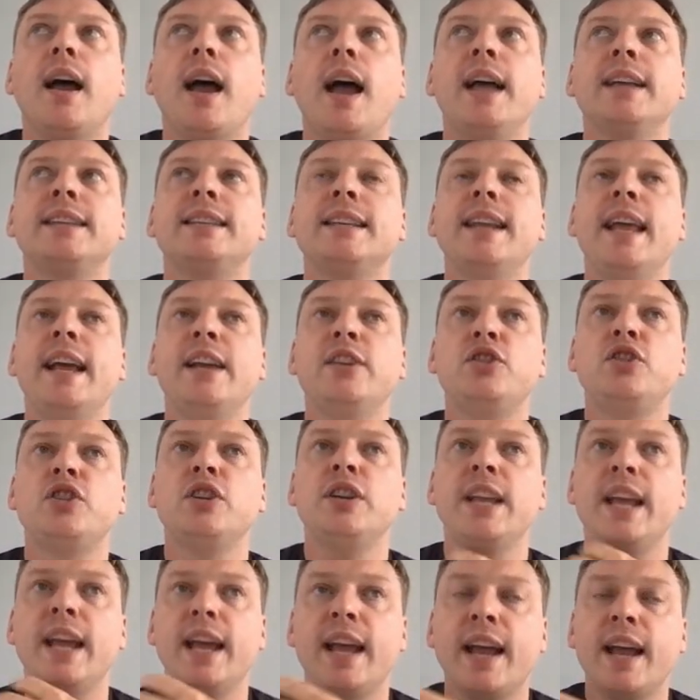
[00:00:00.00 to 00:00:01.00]
as an
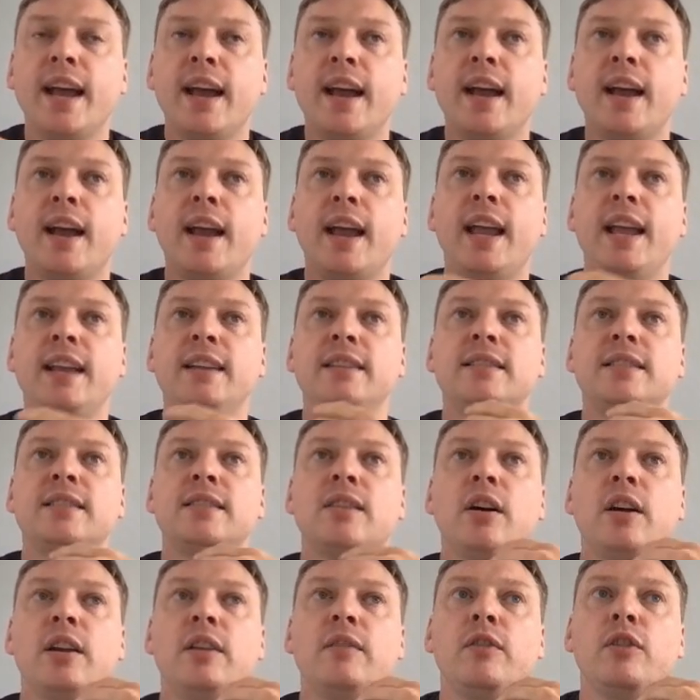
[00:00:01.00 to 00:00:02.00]
engineer
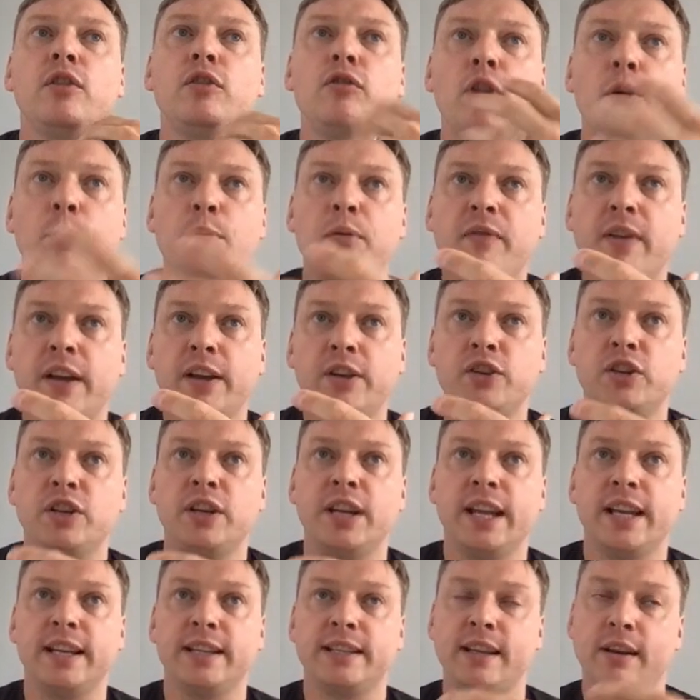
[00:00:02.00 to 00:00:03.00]
inside of a group of
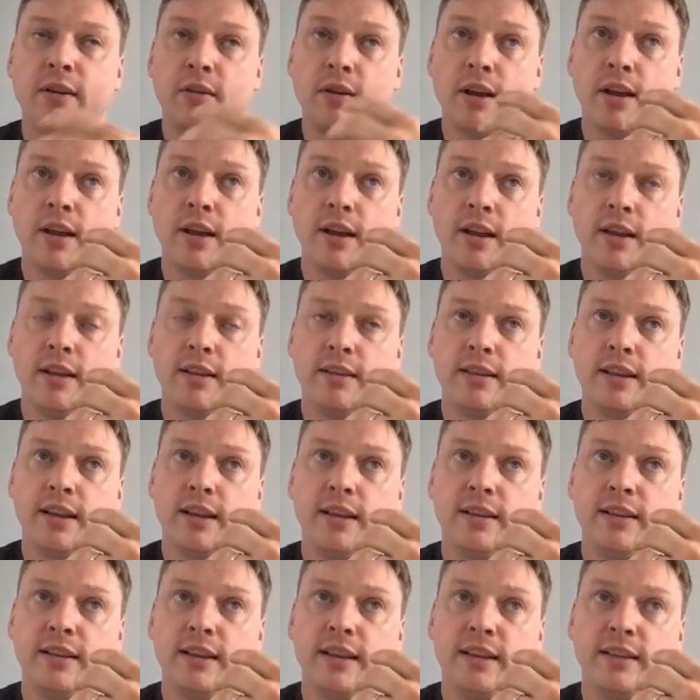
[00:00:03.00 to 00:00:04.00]
engineers,
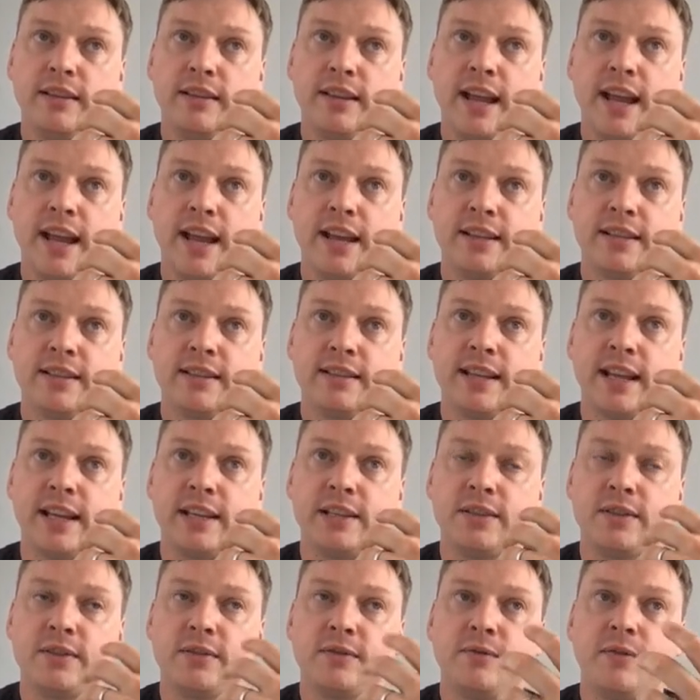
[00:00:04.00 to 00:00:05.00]

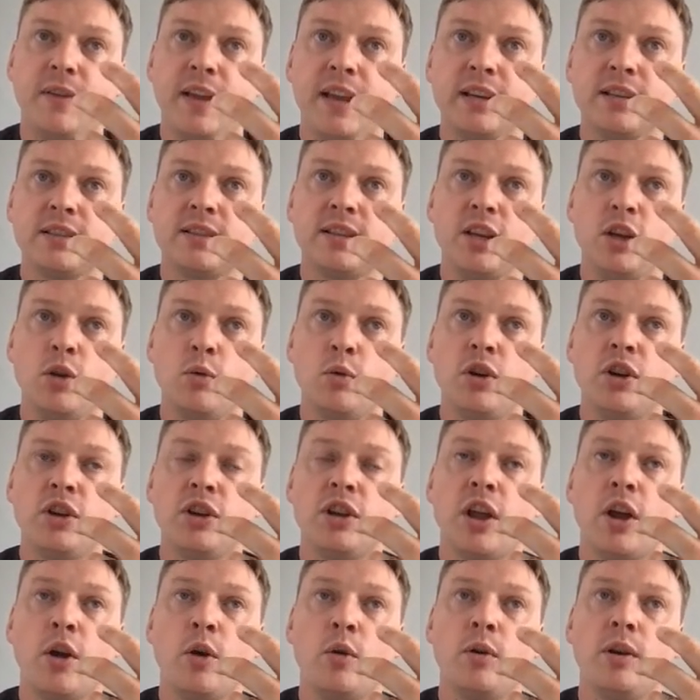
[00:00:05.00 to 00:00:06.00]
there's things that you want to
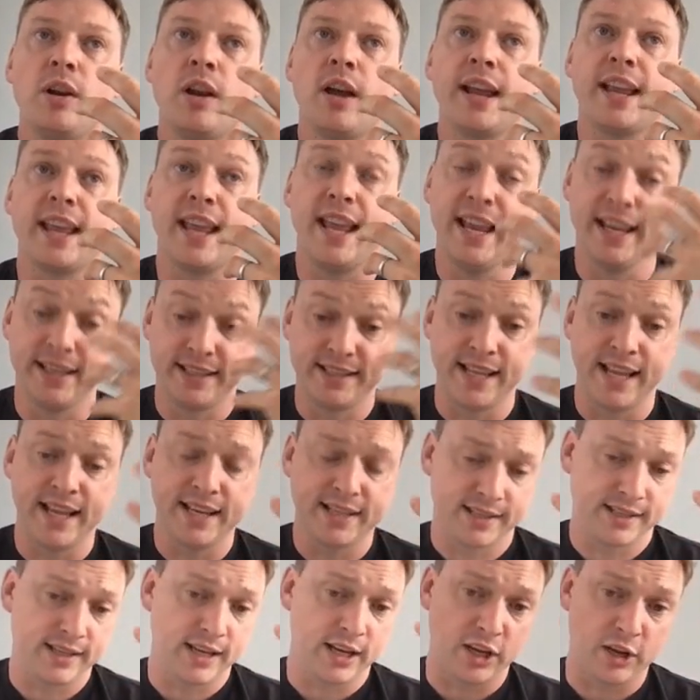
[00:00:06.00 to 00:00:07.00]
know, like, is
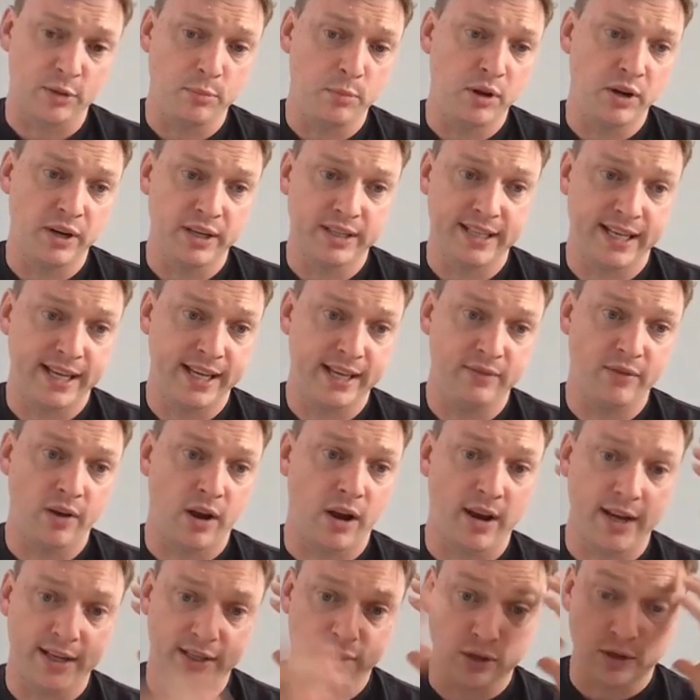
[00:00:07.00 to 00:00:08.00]
this a community that
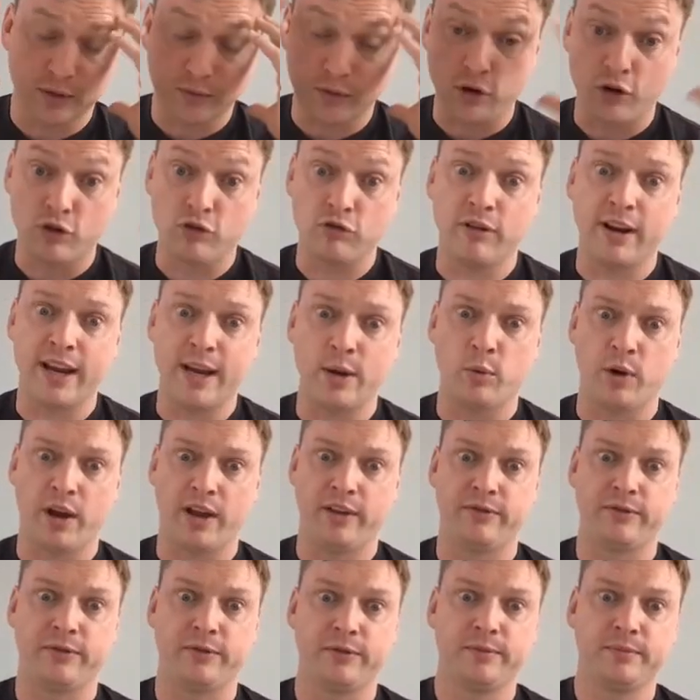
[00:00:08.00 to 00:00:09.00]
I sort of agree
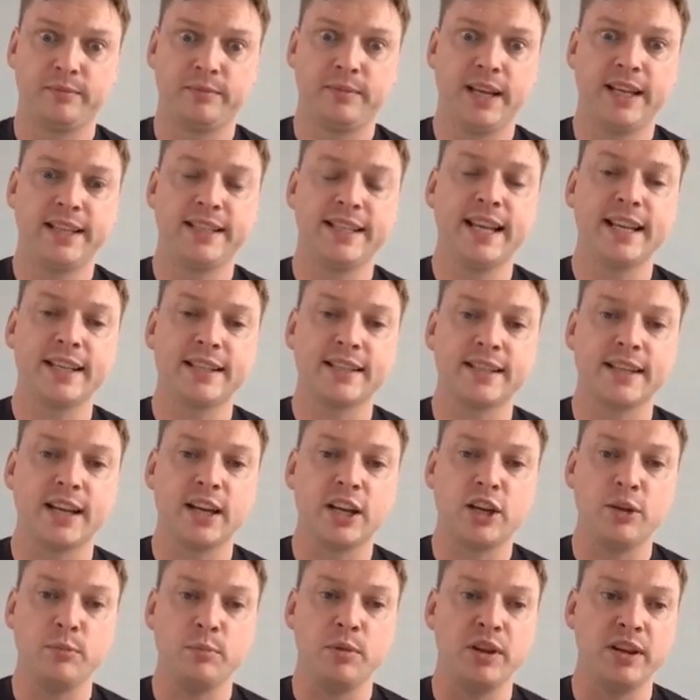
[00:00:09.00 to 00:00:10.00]
with? Is this
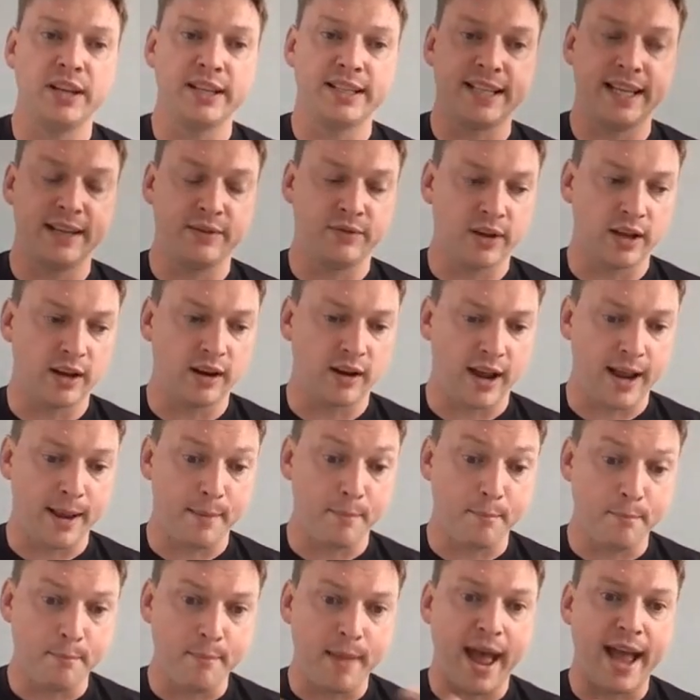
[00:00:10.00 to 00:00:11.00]
a community that
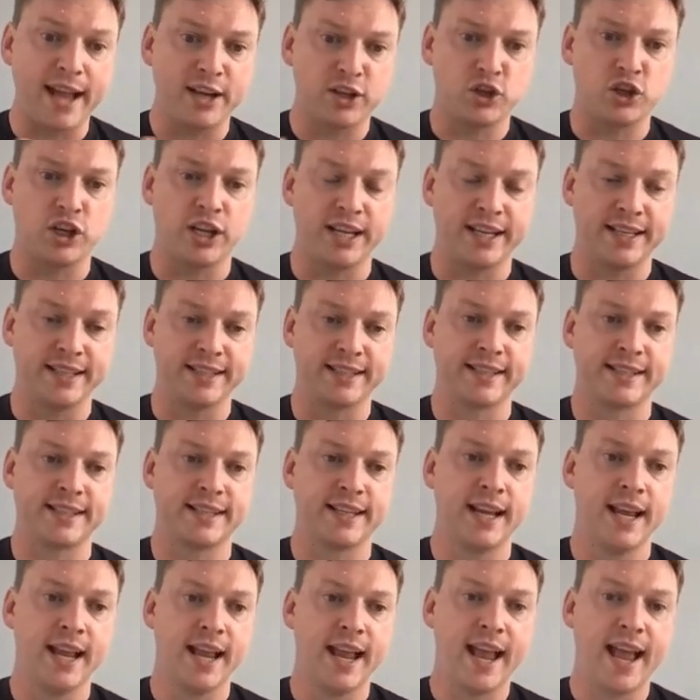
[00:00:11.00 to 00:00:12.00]
like
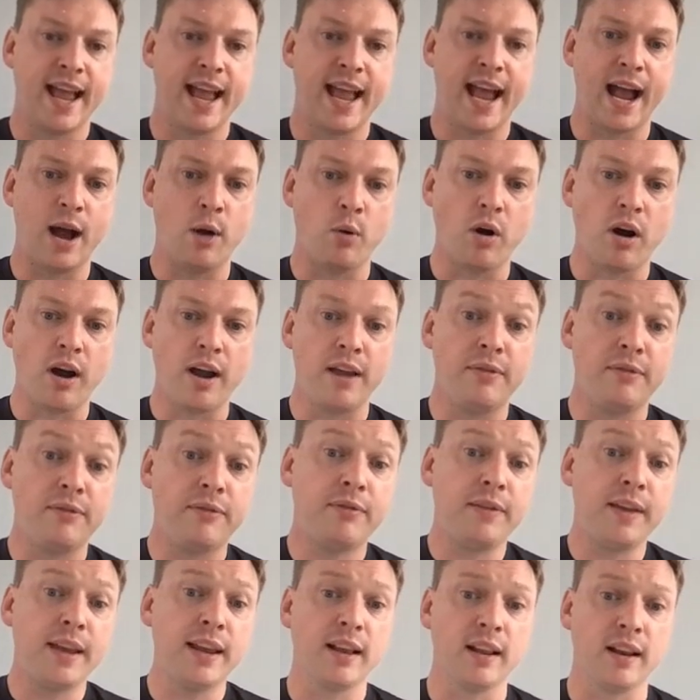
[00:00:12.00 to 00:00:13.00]
matches how I
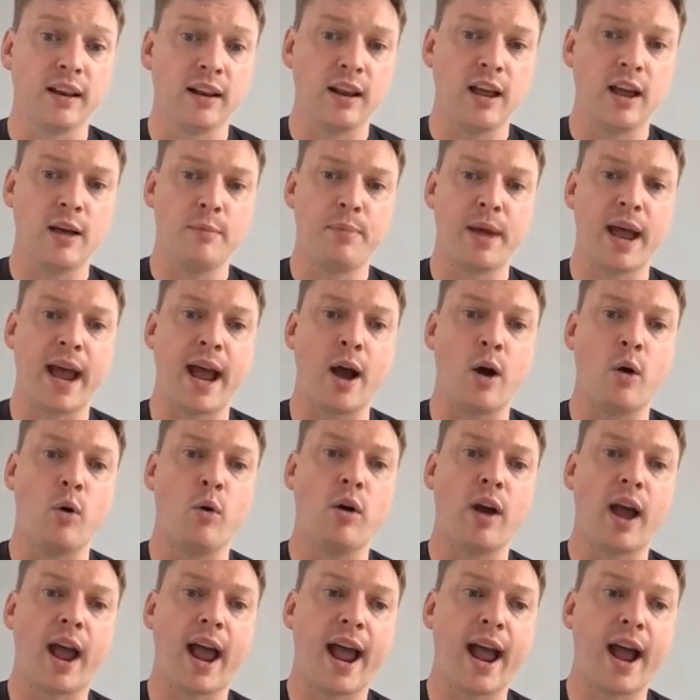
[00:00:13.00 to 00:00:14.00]
feel
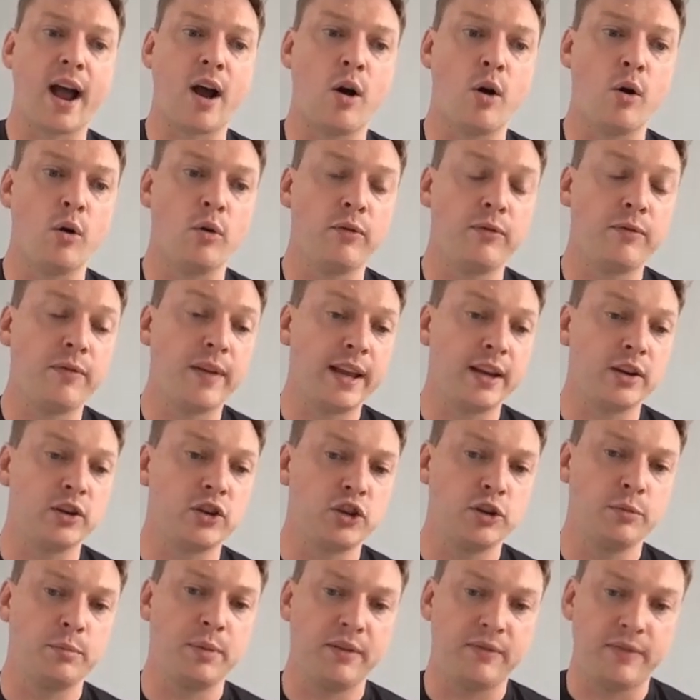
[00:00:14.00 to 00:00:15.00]
about how things
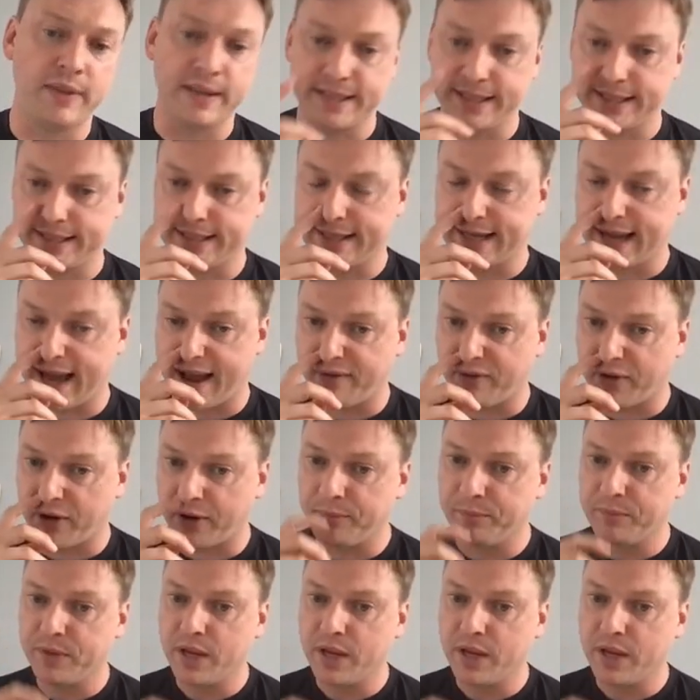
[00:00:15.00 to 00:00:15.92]
should be fitted together?